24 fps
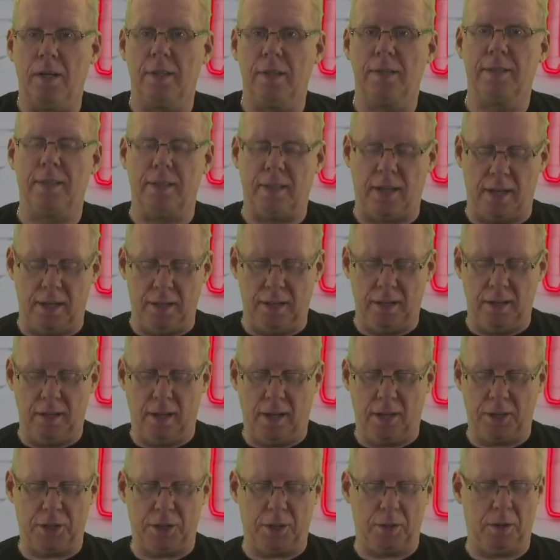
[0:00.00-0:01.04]
slightly
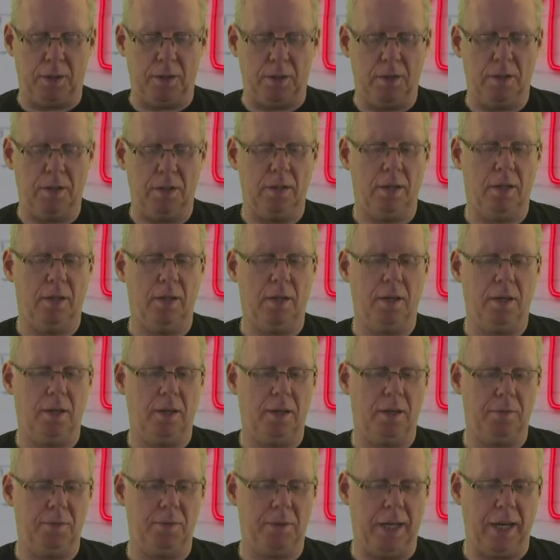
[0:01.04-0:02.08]
larger
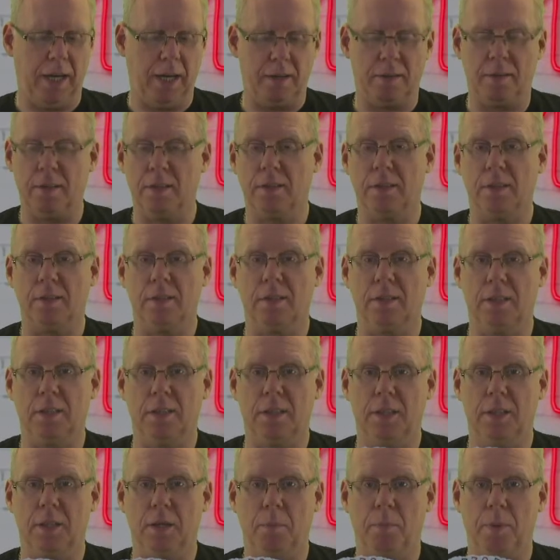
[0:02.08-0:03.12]
deck. This is
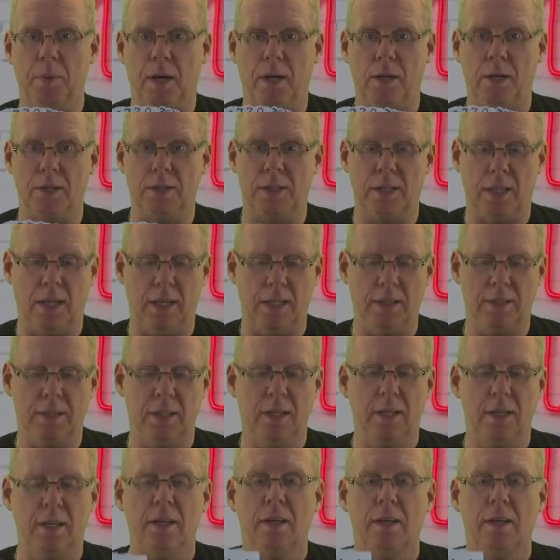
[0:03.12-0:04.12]
the Parlour size.